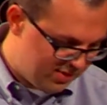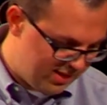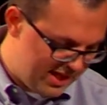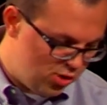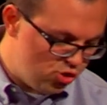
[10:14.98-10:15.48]

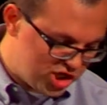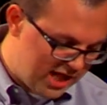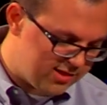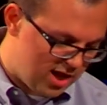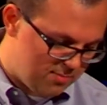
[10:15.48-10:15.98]
Then you
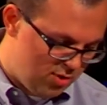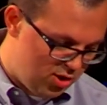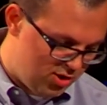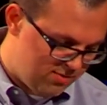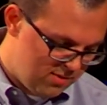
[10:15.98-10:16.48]
shall not
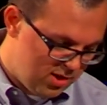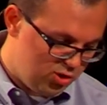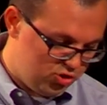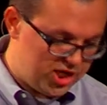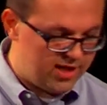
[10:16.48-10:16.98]
murder.
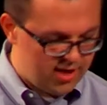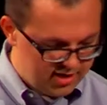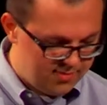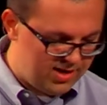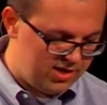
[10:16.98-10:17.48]
You shall not
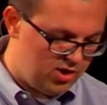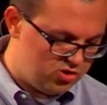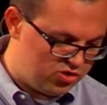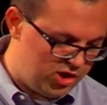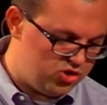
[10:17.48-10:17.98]
commit adultery.